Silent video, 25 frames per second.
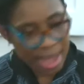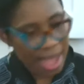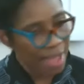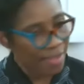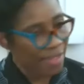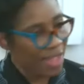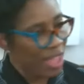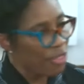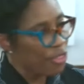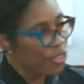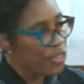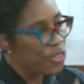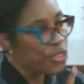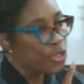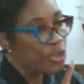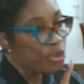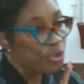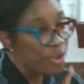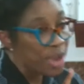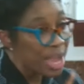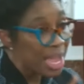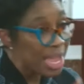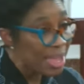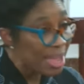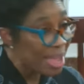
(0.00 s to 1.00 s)
And then
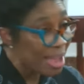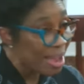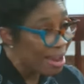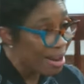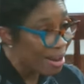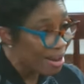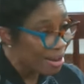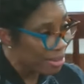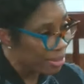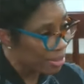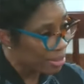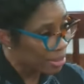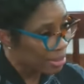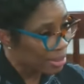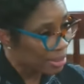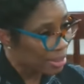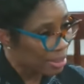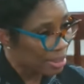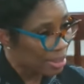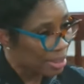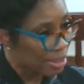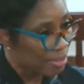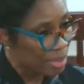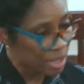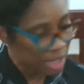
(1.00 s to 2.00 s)
three years,
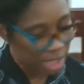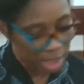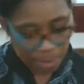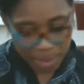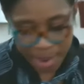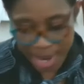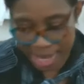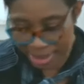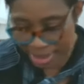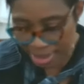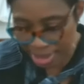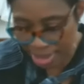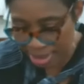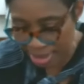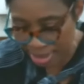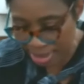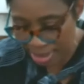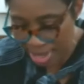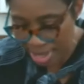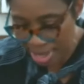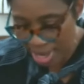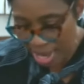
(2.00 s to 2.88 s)
Mister President,